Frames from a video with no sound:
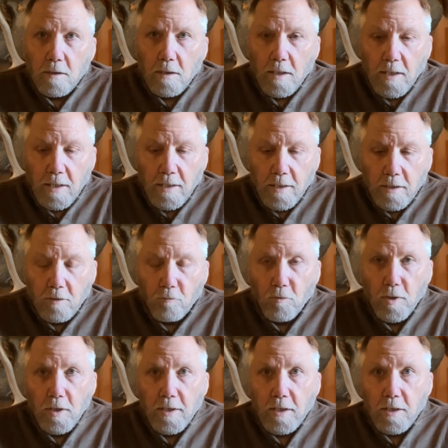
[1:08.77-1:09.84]
I
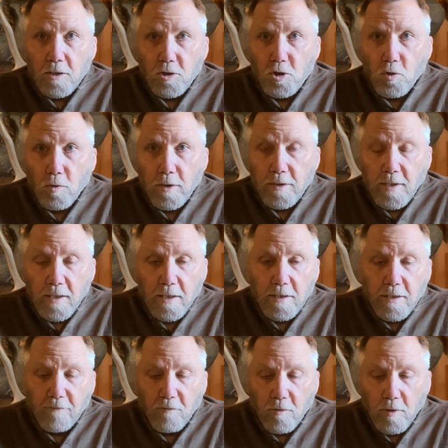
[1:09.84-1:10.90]
really enjoyed that. I'd
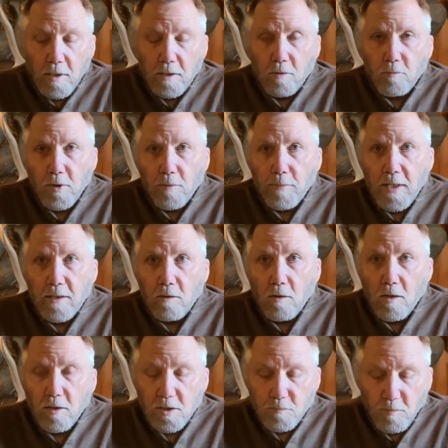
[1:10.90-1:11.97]
never hunted with a Bino
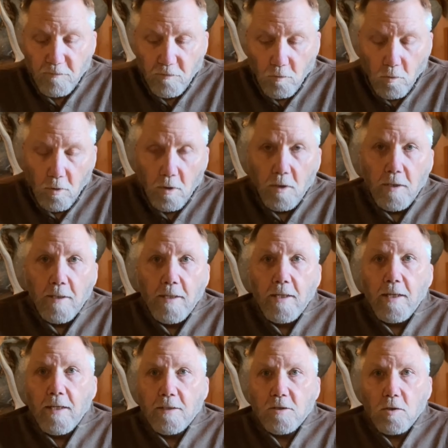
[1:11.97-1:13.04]
harness before,
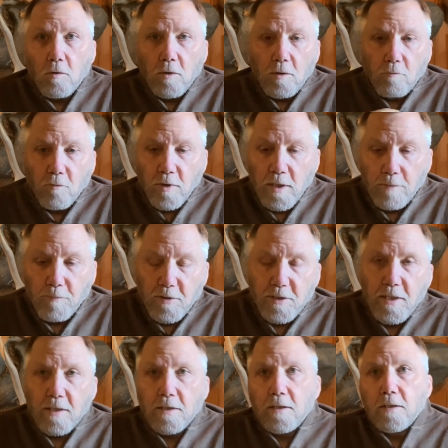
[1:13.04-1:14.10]
and so it really
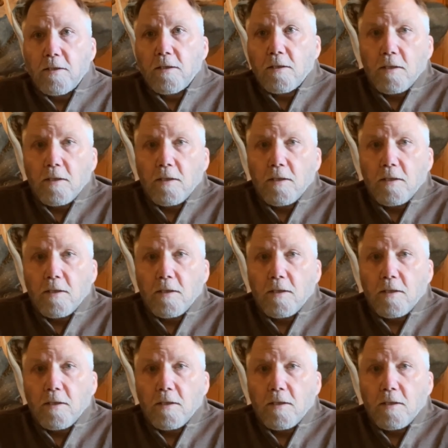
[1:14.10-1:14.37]
protected